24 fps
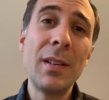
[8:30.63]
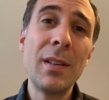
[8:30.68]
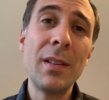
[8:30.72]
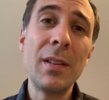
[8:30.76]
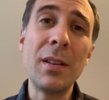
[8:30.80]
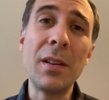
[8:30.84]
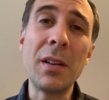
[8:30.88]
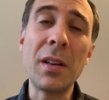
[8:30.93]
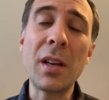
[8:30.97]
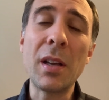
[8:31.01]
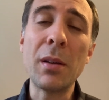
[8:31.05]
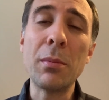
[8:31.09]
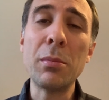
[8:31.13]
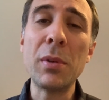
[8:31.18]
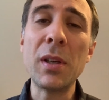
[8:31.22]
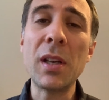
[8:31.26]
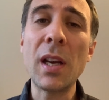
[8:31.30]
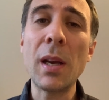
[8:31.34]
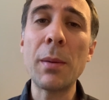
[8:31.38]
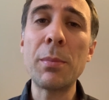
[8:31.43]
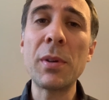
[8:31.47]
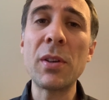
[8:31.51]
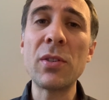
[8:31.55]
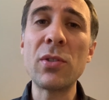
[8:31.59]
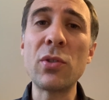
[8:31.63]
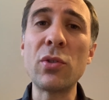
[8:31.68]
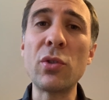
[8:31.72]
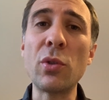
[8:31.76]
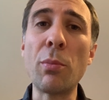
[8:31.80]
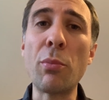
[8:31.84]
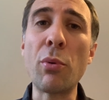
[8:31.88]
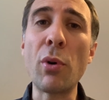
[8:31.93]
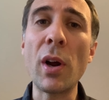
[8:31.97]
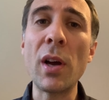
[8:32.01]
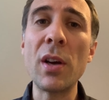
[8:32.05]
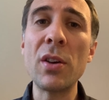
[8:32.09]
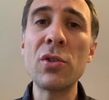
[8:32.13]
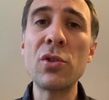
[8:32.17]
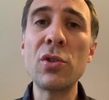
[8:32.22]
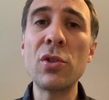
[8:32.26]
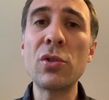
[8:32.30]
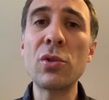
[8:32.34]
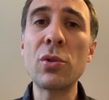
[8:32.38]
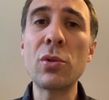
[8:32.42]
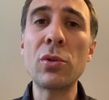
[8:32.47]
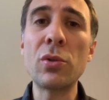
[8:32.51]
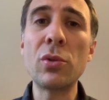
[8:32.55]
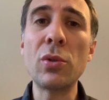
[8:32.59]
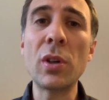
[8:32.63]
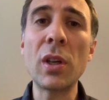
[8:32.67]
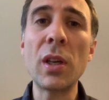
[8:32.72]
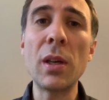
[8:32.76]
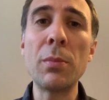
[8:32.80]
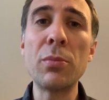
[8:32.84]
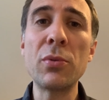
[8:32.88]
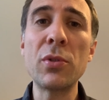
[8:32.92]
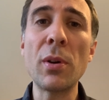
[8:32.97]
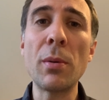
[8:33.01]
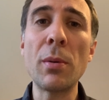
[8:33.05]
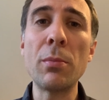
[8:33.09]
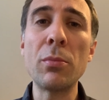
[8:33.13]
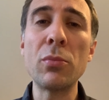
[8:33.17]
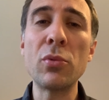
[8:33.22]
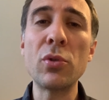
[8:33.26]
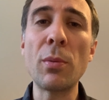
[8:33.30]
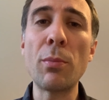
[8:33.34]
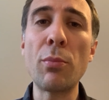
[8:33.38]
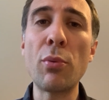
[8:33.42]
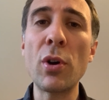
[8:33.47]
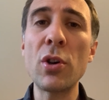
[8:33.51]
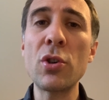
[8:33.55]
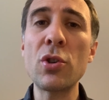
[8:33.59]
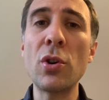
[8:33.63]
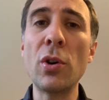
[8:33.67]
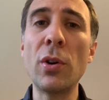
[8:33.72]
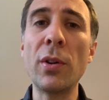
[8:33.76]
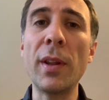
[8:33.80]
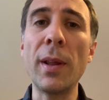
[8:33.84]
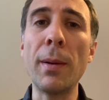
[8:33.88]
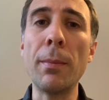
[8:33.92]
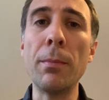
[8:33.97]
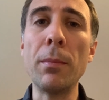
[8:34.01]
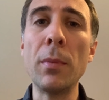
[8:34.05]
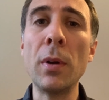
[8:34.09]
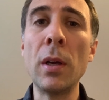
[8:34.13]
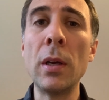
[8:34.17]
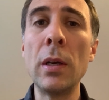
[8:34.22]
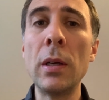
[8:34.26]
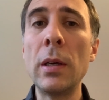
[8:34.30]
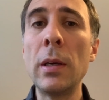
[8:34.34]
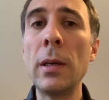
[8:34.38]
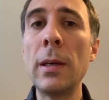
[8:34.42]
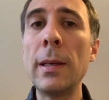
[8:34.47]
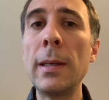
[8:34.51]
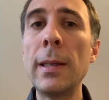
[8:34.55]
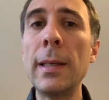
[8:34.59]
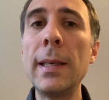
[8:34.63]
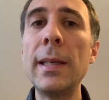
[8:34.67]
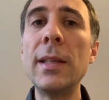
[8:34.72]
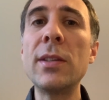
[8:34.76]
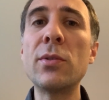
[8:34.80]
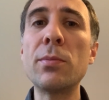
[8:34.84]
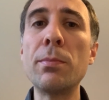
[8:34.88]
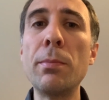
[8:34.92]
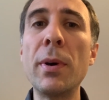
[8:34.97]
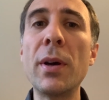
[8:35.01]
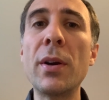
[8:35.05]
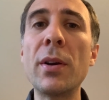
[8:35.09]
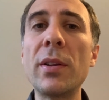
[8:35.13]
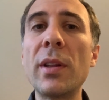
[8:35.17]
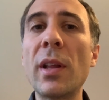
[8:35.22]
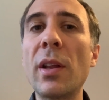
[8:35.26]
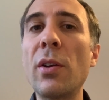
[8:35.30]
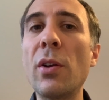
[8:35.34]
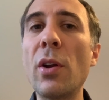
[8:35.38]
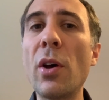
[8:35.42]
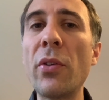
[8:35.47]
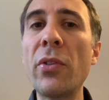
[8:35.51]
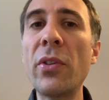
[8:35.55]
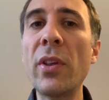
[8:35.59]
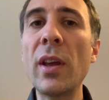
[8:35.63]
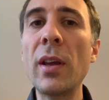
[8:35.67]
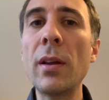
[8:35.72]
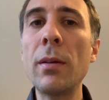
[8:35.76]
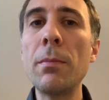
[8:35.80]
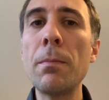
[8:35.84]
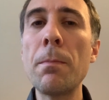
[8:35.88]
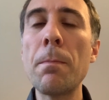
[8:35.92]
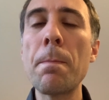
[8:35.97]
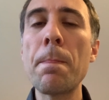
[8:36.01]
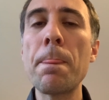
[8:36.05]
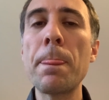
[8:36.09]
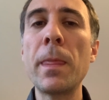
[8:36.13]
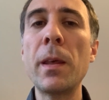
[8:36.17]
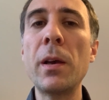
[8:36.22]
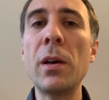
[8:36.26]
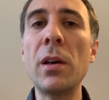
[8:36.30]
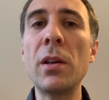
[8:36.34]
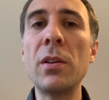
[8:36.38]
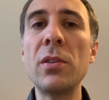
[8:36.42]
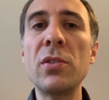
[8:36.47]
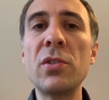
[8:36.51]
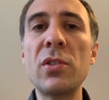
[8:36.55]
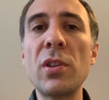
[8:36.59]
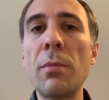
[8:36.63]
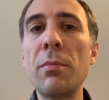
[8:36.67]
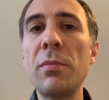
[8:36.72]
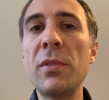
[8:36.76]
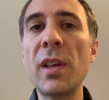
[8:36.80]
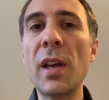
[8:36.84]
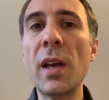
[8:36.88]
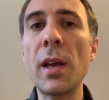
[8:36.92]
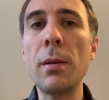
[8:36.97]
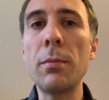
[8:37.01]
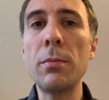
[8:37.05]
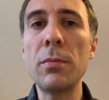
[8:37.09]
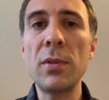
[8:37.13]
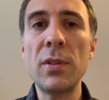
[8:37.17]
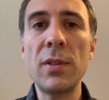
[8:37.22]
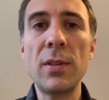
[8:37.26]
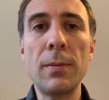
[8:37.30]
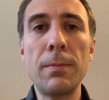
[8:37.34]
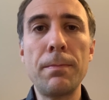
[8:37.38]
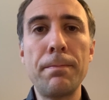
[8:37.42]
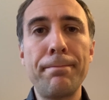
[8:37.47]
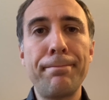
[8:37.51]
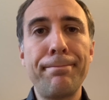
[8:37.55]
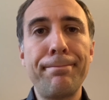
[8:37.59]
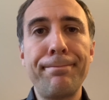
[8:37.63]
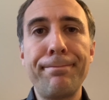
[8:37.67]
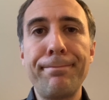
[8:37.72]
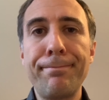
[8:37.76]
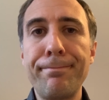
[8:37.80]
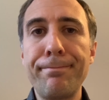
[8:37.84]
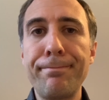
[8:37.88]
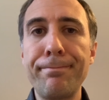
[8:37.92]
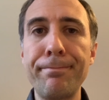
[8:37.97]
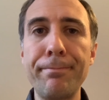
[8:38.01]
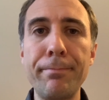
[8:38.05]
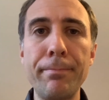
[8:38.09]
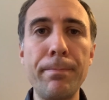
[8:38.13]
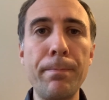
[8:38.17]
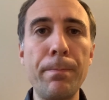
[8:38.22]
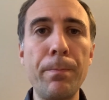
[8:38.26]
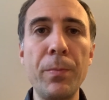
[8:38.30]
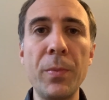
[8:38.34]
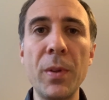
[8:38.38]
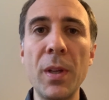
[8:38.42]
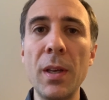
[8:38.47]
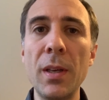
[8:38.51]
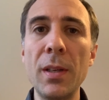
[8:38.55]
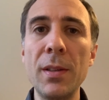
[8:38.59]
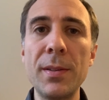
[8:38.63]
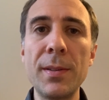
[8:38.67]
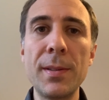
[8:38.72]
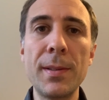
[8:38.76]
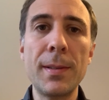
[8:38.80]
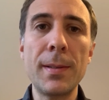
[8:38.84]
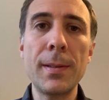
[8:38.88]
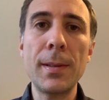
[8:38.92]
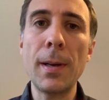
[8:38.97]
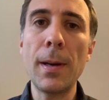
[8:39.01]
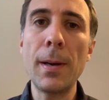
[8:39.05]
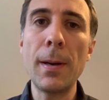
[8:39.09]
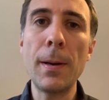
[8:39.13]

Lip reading: And it can be kept as a surprise just to keep some pressure on them. It's better than nothing, and sometimes it's